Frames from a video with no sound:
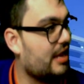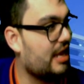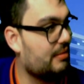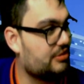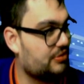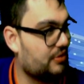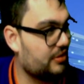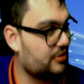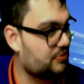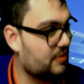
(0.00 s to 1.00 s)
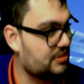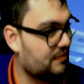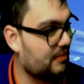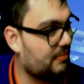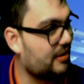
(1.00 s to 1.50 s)
Edmonton Oilers racing
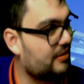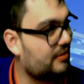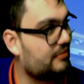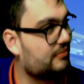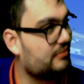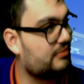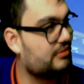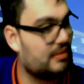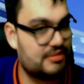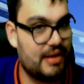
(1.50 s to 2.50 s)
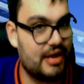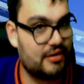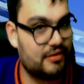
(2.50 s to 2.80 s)
for the puck. Dumps it back.